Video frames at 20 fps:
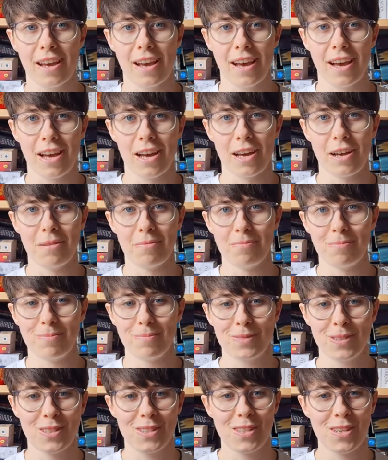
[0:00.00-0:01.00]

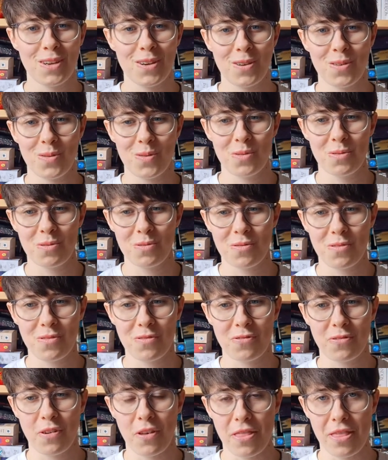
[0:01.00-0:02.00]
So
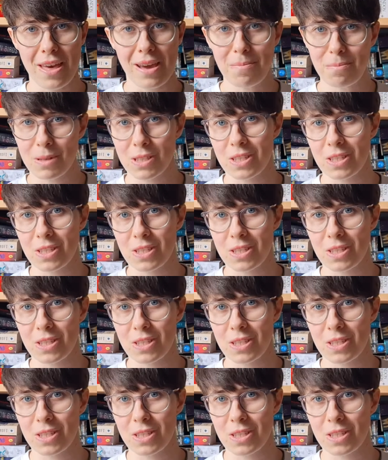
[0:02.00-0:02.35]
for them,